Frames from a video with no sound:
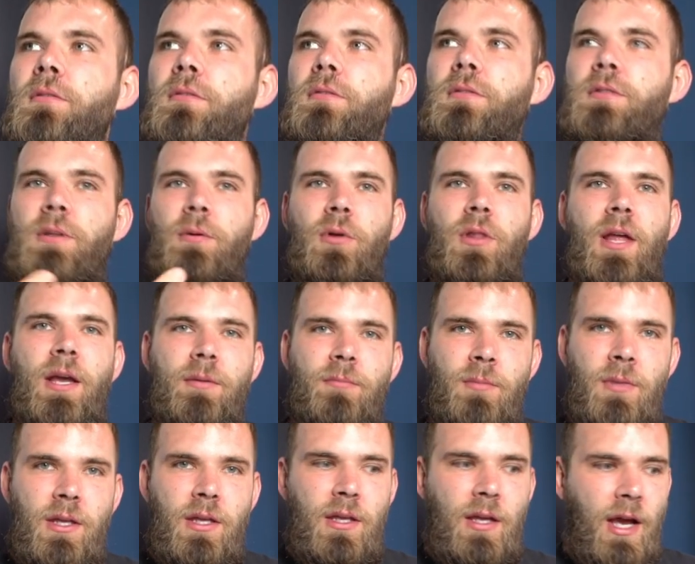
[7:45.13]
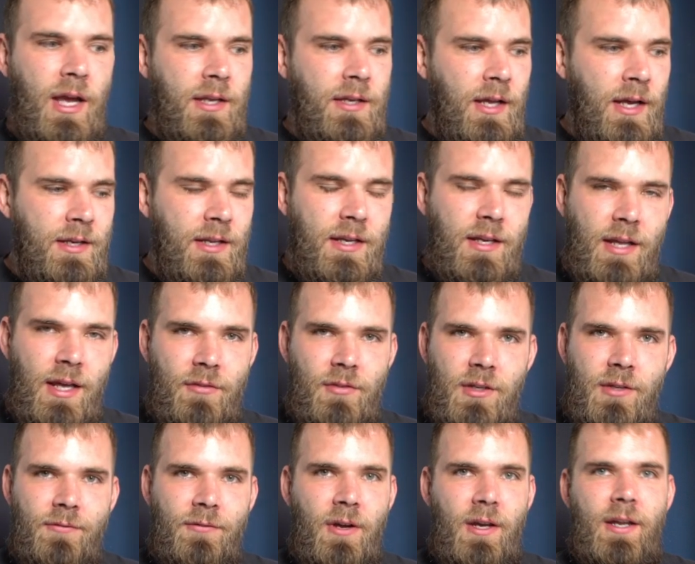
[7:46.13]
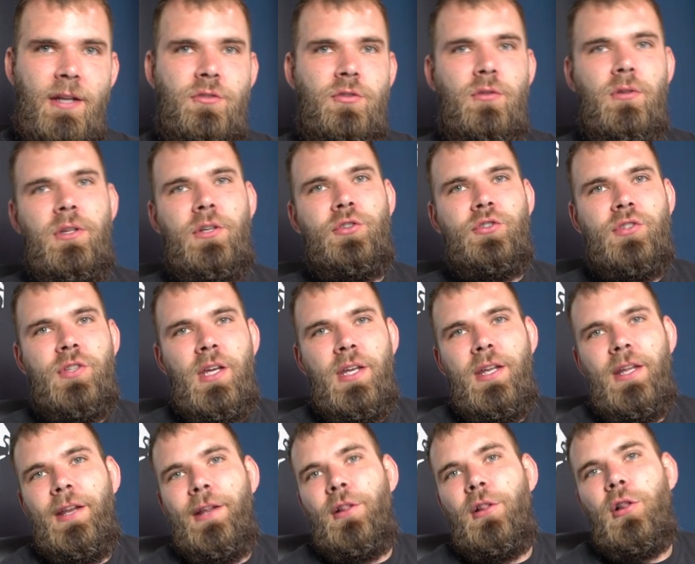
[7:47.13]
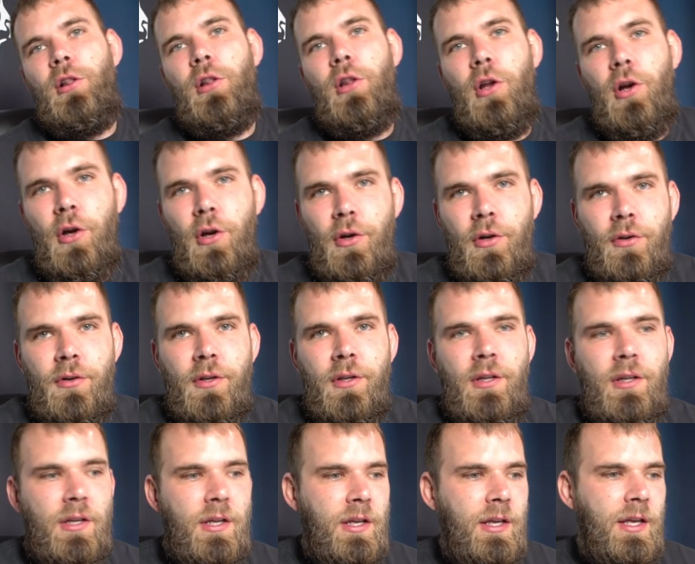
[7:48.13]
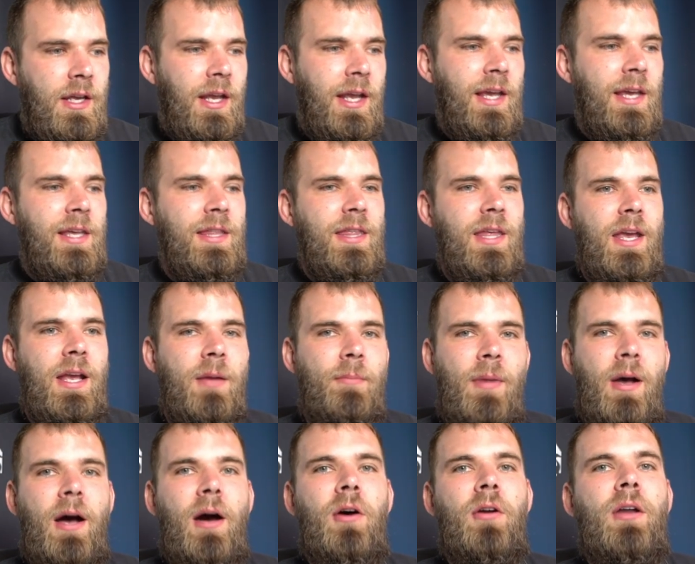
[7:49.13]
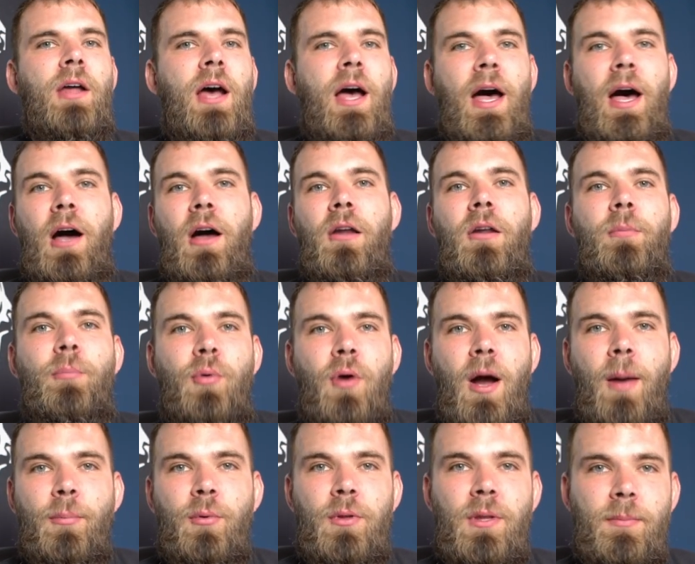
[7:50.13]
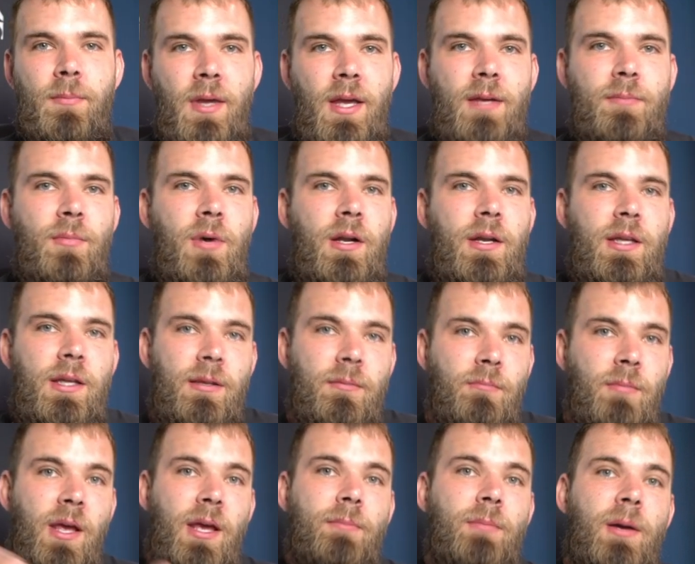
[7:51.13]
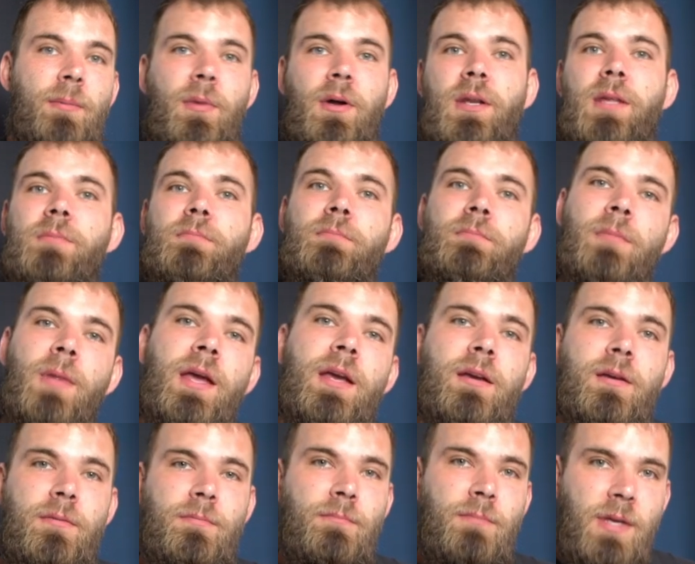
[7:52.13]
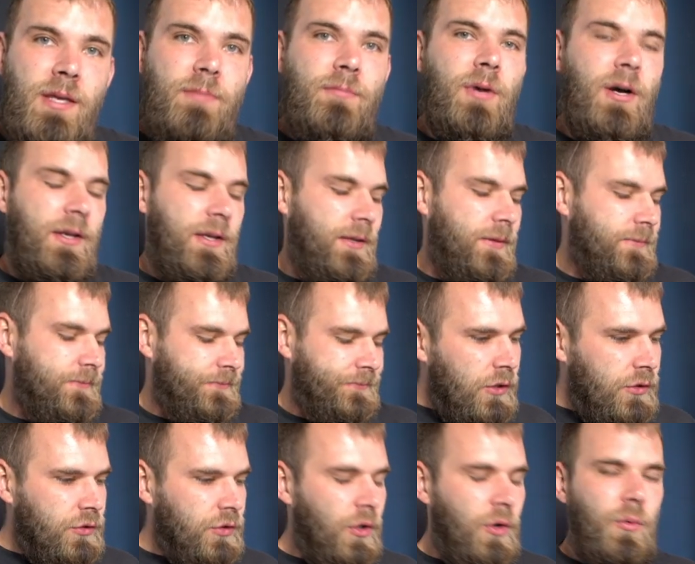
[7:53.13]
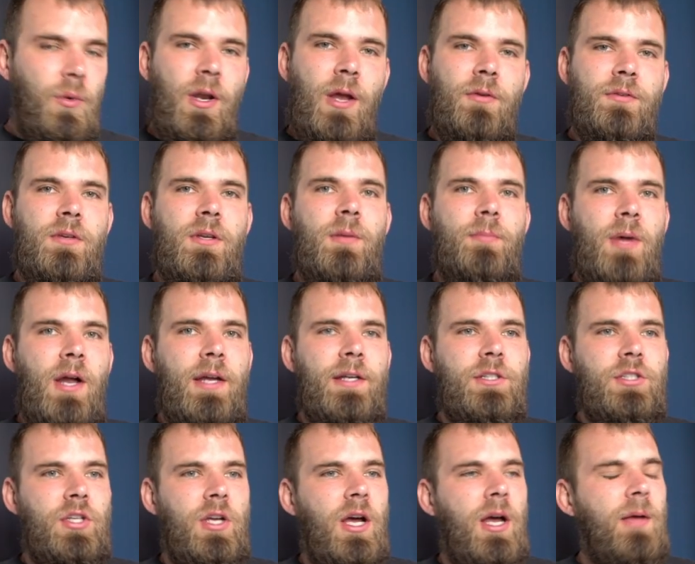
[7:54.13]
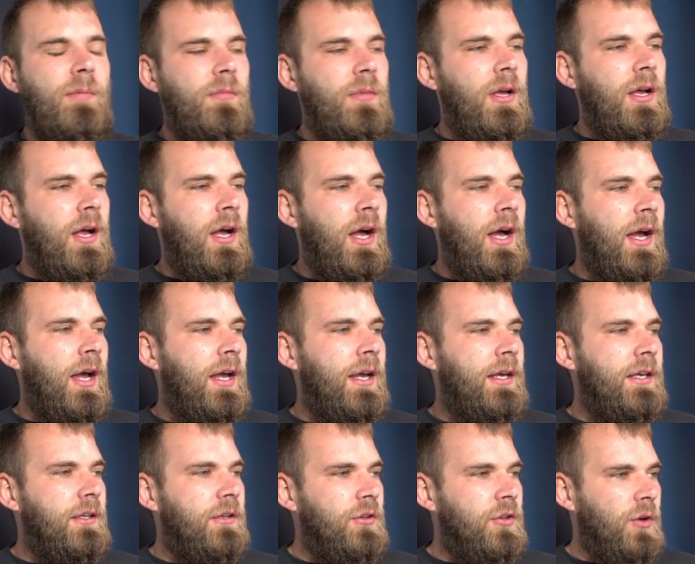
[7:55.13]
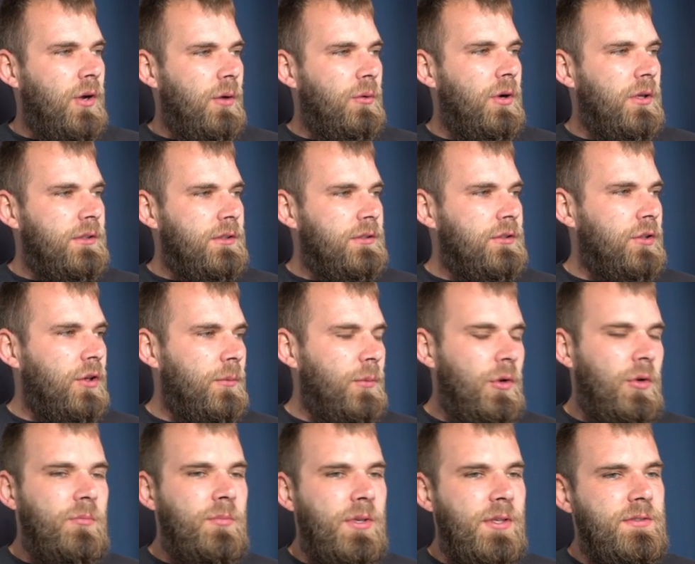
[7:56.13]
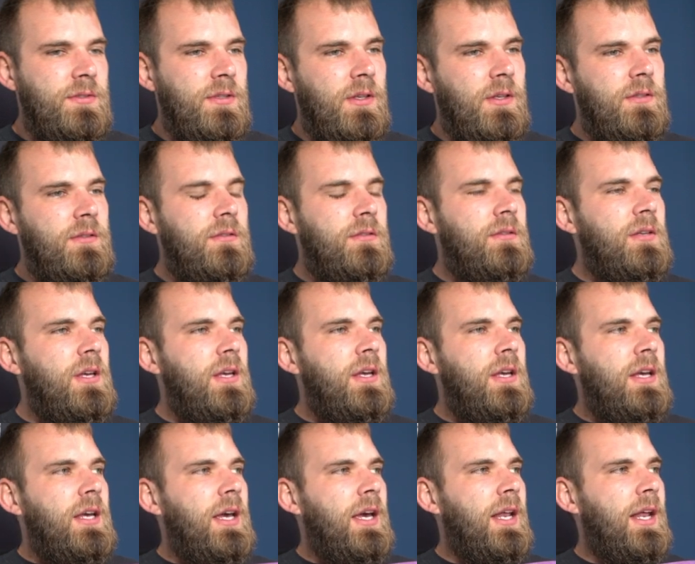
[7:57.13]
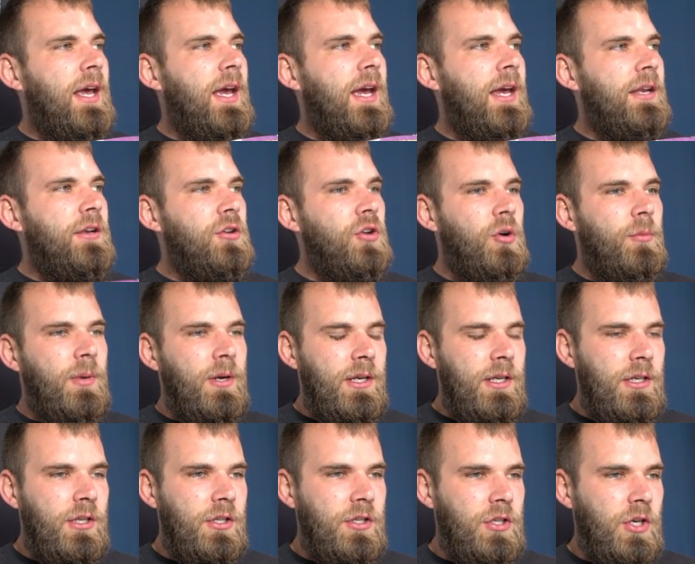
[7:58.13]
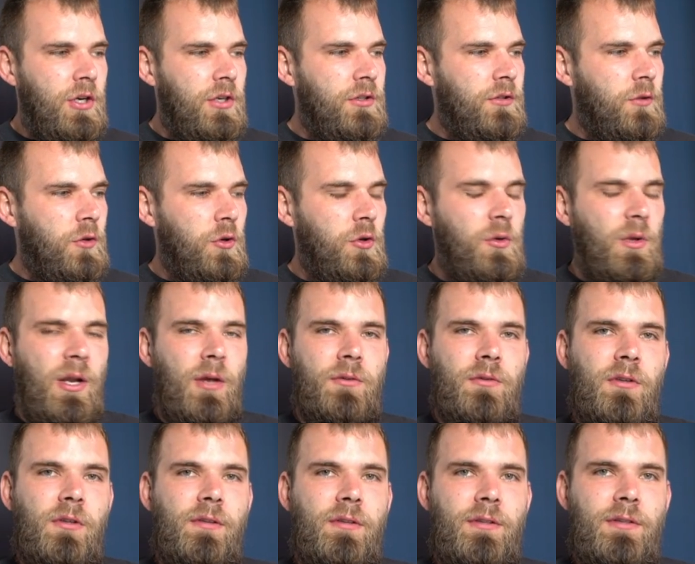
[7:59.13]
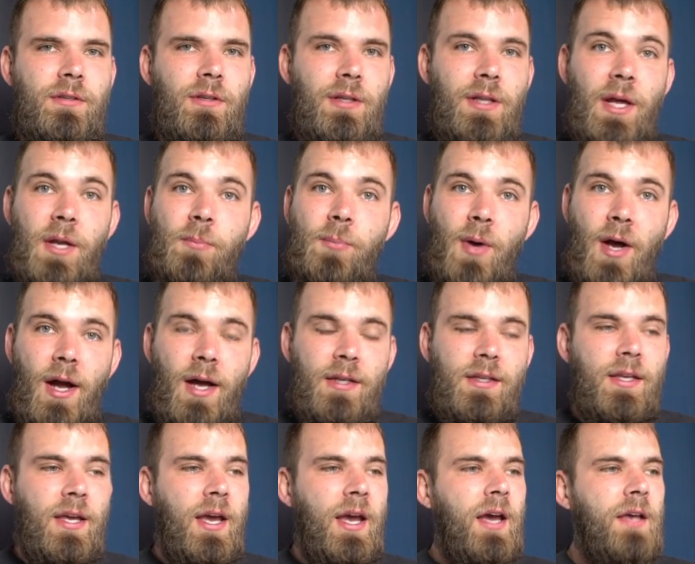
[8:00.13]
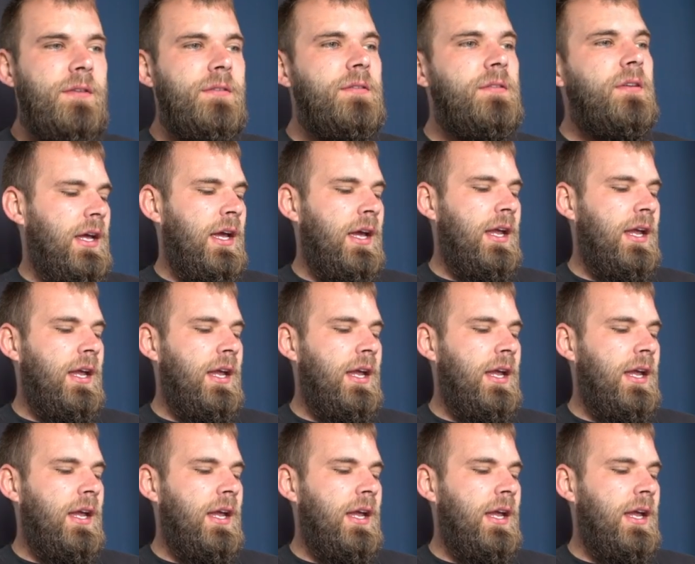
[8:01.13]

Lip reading: someone like me, I didn't have any financial literacy. I didn't learn anything about how to properly make money and make me money. So when I was in a body shop, I knew I wanted to start my own business, and I had nobody to turn to, and I was listening to a lot of podcasts.